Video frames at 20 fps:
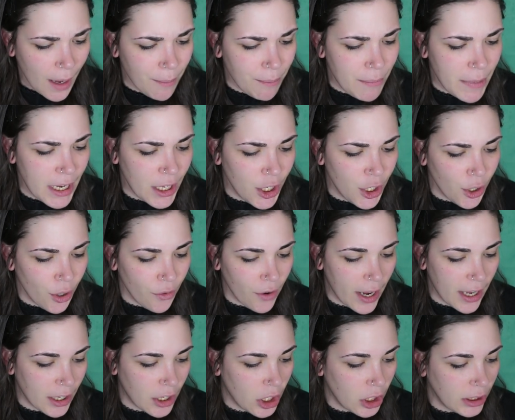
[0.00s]

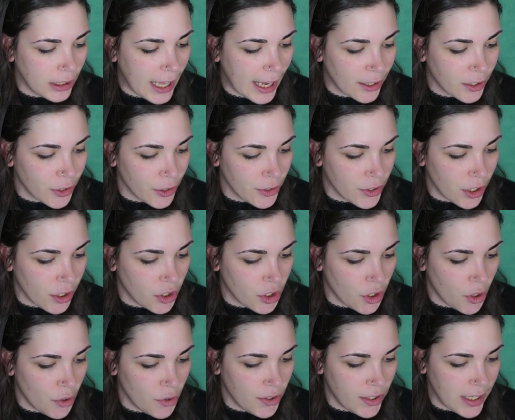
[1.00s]
Meteorite Collectors
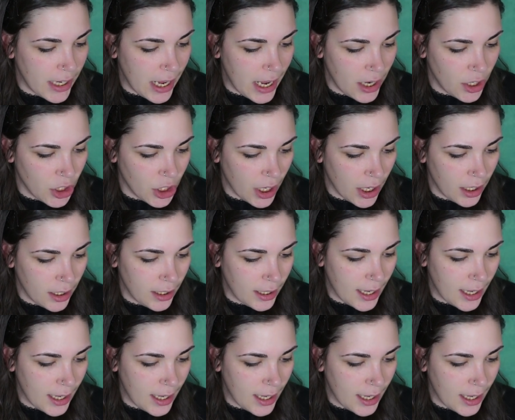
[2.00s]
Association.